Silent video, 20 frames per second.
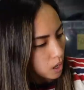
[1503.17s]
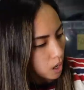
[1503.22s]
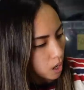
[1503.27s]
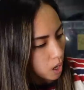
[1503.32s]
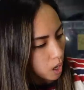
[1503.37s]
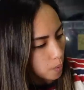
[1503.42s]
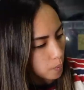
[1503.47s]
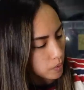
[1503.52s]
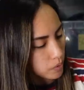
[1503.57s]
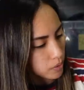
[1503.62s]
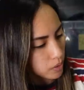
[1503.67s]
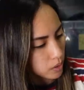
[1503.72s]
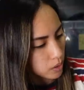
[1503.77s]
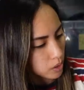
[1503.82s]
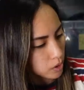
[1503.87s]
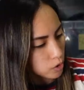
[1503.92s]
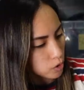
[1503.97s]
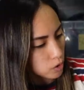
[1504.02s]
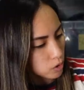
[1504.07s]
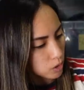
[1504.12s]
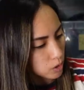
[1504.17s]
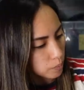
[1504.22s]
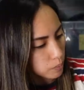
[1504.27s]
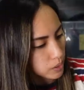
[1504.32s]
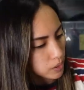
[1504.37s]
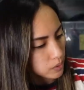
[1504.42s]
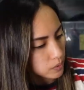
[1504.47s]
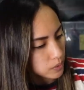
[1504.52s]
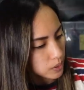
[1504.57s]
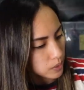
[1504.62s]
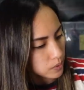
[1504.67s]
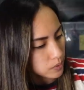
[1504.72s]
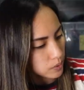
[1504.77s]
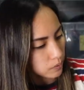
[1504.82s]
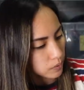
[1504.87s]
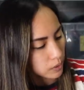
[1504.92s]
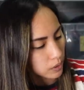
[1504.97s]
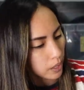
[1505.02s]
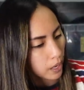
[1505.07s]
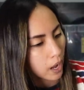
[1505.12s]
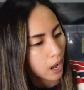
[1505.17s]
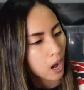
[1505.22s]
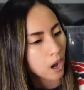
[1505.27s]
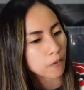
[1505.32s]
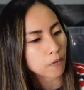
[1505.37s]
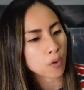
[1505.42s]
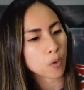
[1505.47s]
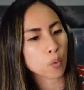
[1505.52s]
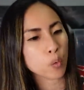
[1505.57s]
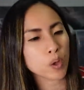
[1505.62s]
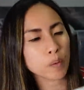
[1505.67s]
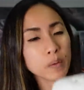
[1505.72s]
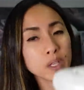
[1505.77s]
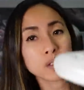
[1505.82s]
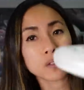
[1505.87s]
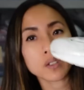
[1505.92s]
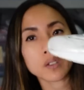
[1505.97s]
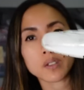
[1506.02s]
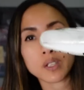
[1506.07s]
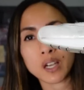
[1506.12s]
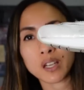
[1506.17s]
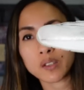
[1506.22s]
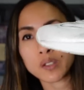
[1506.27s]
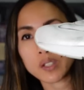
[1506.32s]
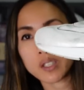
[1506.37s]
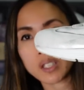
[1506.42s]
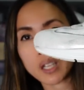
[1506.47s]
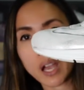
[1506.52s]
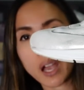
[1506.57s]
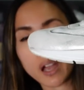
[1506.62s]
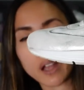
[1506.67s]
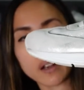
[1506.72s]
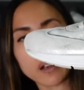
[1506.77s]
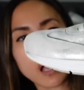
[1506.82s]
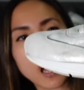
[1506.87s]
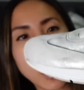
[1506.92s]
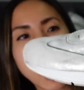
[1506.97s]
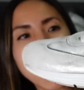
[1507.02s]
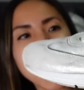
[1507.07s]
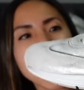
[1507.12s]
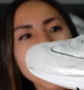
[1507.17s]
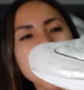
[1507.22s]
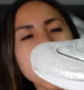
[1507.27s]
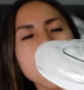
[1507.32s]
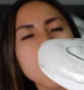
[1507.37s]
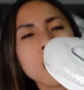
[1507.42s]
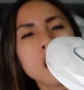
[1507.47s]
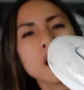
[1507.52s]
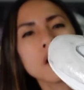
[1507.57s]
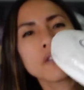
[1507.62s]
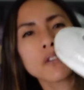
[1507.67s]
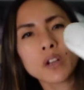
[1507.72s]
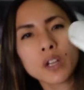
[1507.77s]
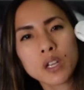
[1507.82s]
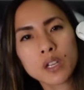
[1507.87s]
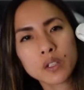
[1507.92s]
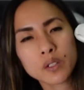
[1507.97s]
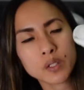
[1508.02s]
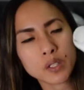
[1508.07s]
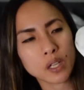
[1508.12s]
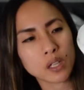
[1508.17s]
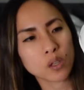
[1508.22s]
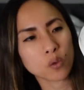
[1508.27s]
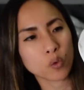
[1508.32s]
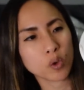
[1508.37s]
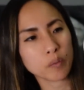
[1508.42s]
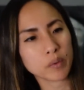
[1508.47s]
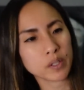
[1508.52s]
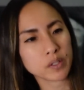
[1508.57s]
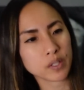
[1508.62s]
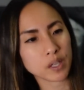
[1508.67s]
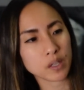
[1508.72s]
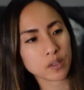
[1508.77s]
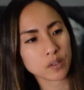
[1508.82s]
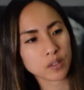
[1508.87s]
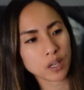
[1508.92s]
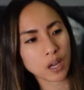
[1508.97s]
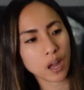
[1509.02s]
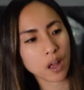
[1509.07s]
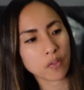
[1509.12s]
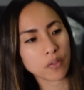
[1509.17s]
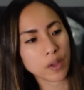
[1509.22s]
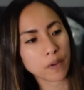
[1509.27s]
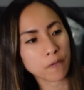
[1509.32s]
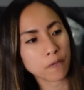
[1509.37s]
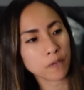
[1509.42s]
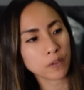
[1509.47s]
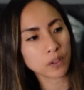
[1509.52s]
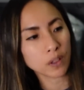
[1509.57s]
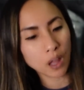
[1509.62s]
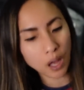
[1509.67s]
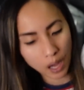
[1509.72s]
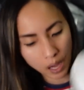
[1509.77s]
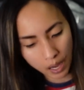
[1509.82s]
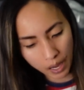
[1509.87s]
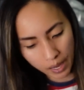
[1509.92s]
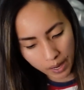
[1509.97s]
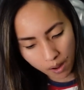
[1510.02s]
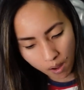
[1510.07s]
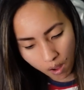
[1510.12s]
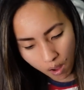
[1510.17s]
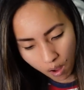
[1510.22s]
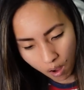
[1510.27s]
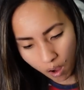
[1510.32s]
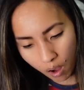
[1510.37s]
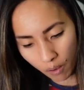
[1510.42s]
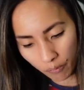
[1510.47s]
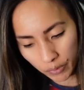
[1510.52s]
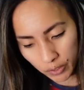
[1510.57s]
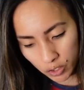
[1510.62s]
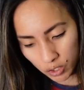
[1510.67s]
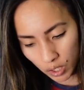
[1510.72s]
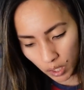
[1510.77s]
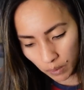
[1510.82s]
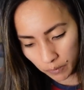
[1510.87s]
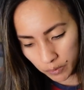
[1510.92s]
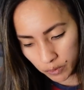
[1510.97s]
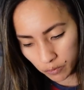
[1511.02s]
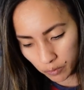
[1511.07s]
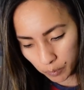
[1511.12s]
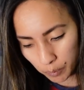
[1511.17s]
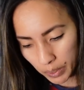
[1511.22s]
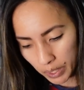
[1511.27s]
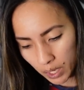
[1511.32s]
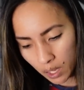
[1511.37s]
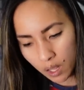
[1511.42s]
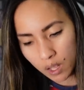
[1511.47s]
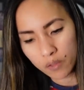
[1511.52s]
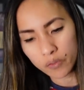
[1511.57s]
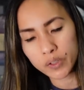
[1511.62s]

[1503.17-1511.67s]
They're a European size 7.5, women's size 10. I love selling women's size 10. They fly off the shelves for me.